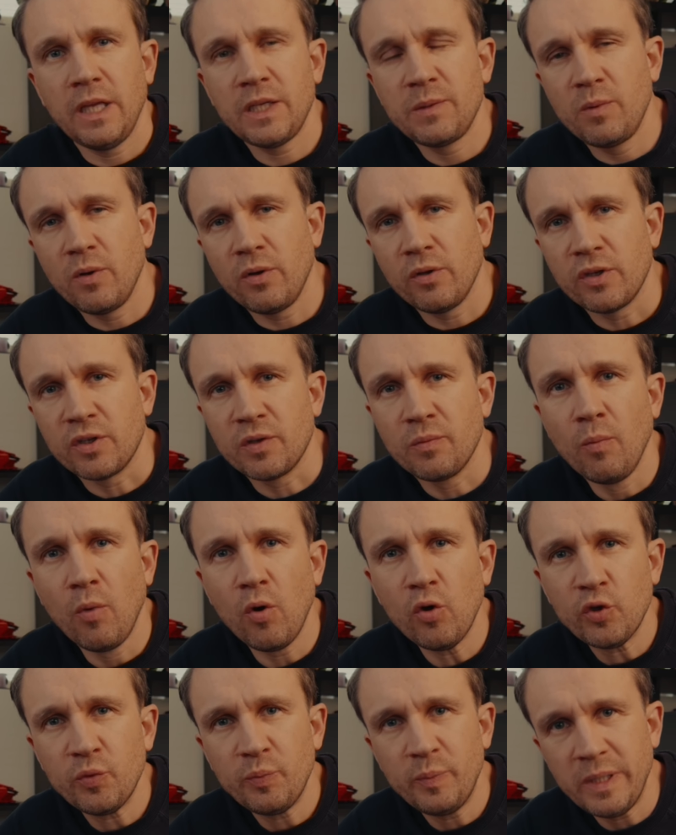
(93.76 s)
Let's be honest,
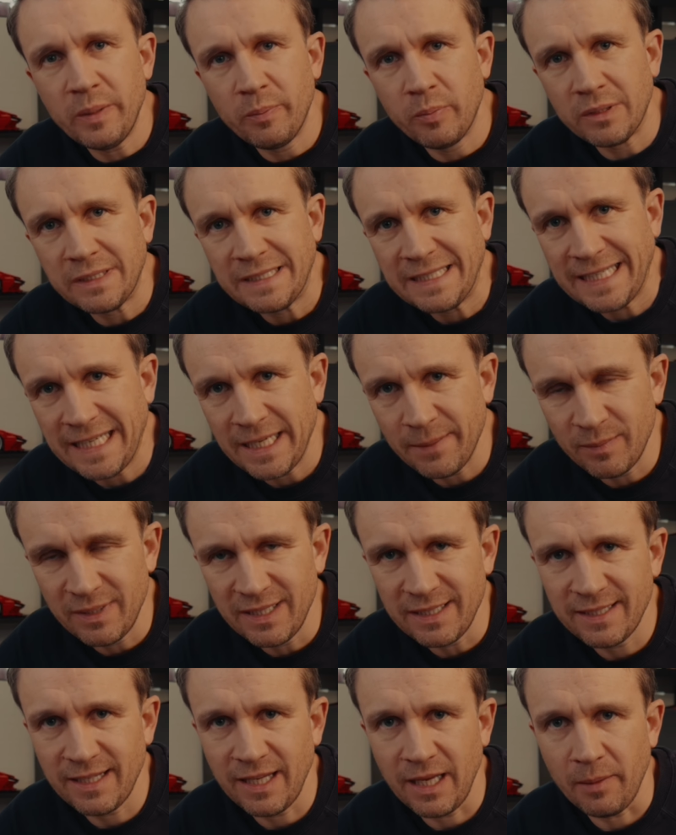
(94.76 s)
most people skip
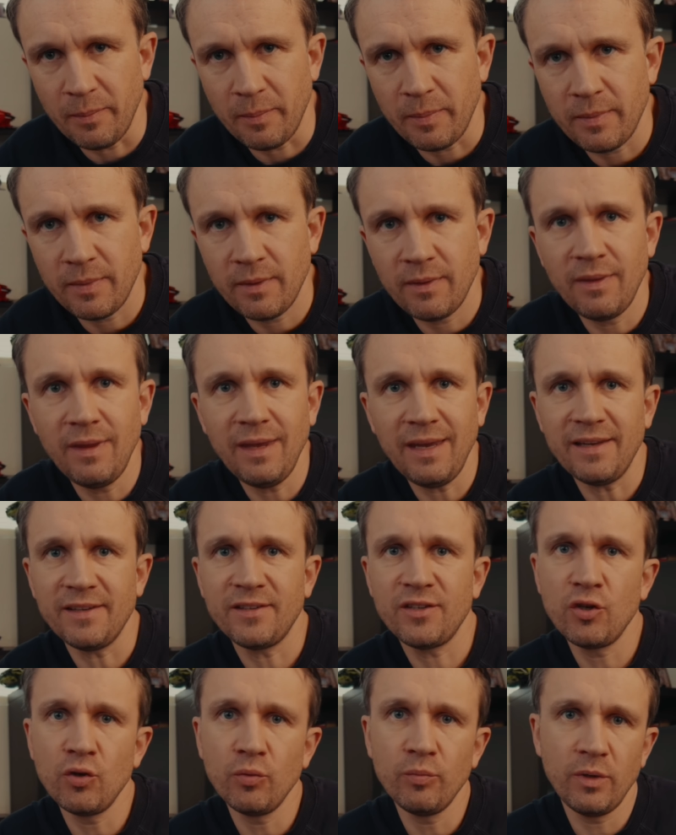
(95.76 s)
this step. They
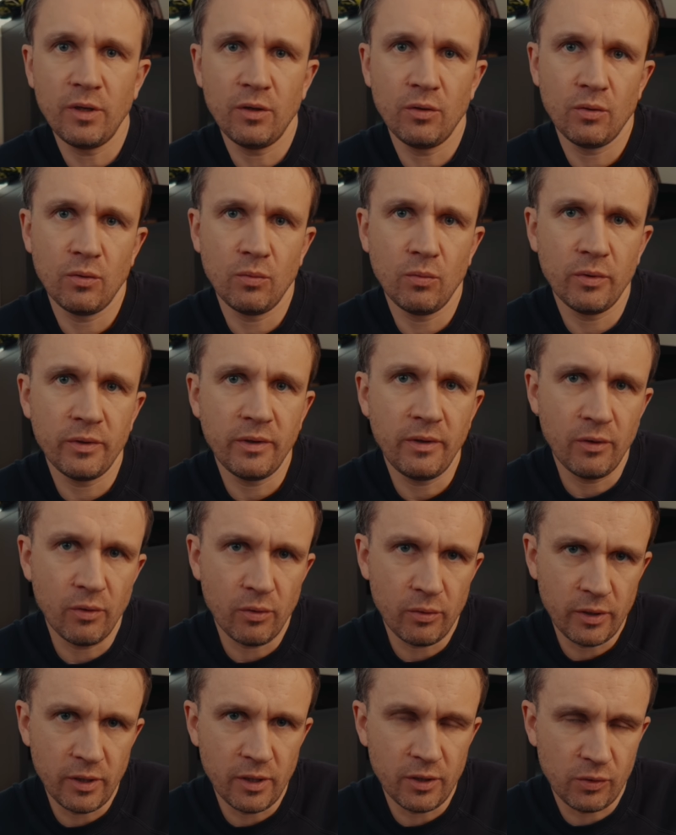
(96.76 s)
assume they know what the
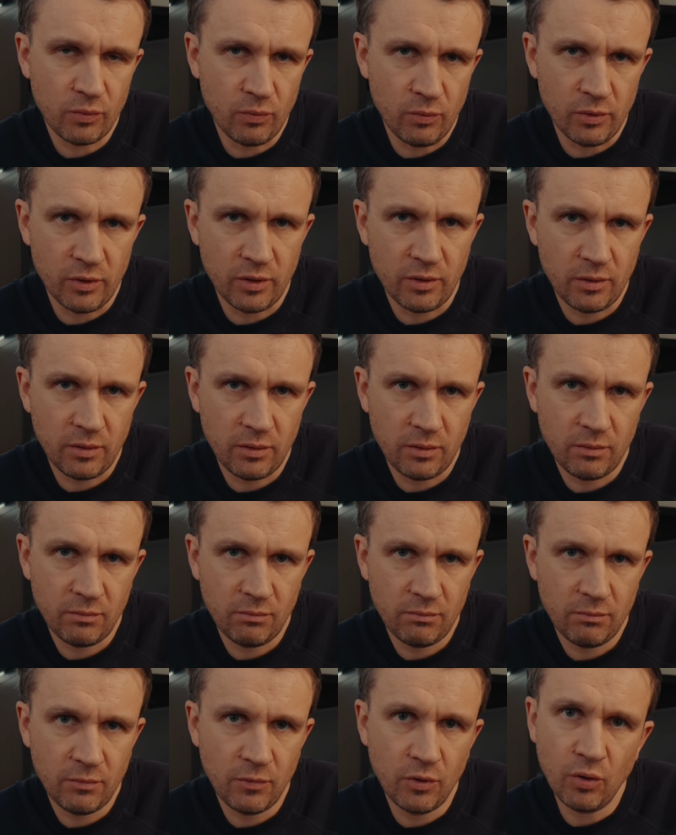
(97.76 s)
audience wants.
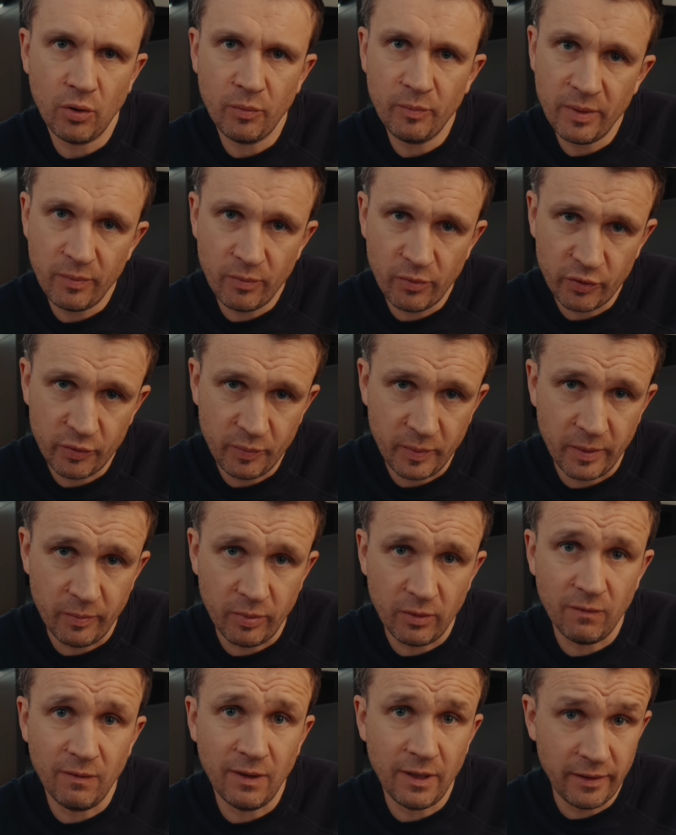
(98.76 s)
Don't be most
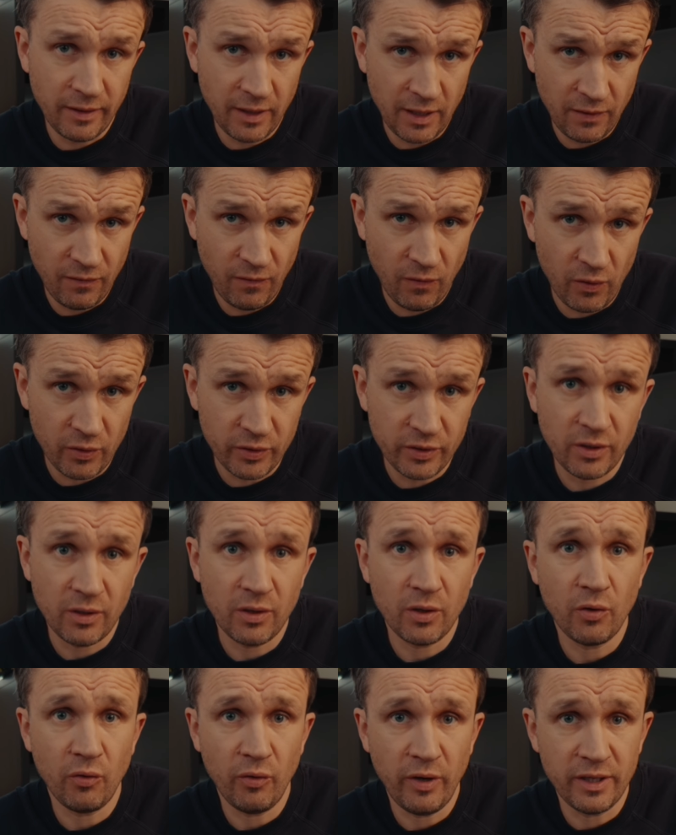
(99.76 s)
people. Validate
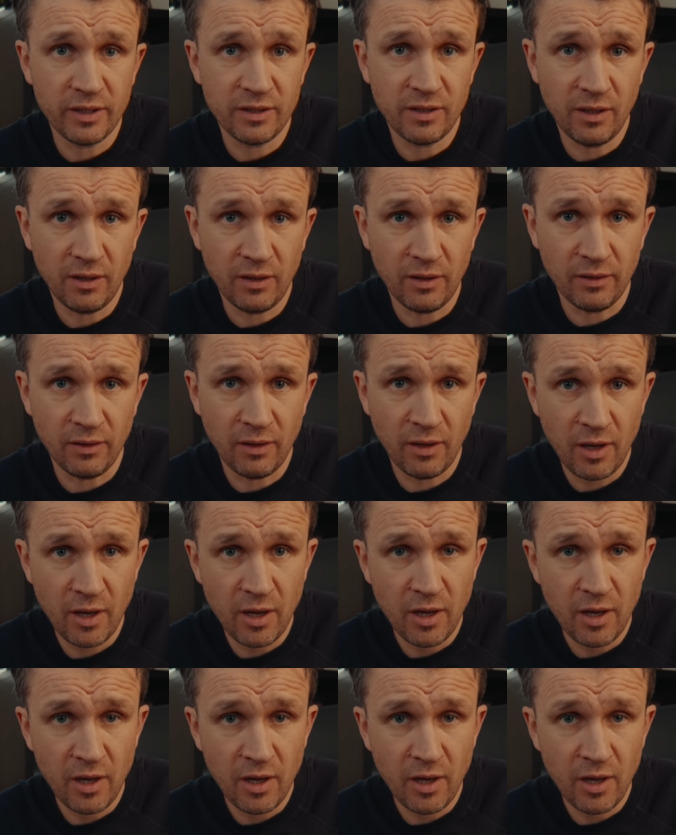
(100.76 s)
first, create second.